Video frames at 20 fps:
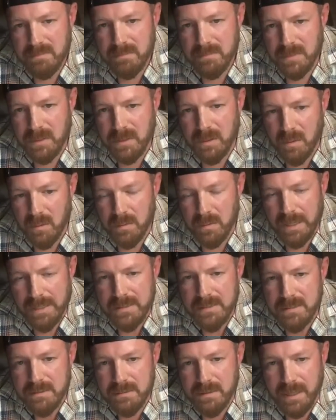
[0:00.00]
you know, I
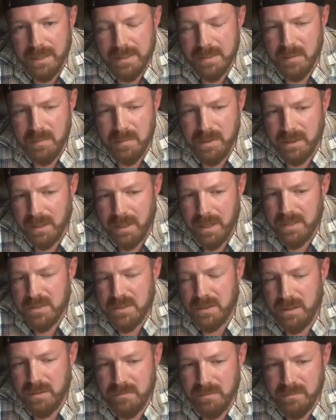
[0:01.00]
I ended up being an
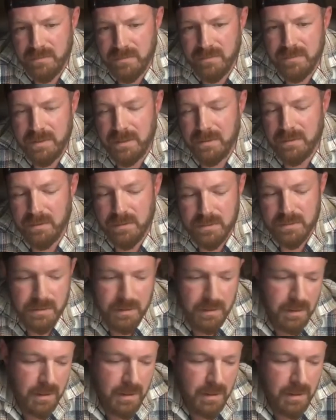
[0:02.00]
engineer for 15 years.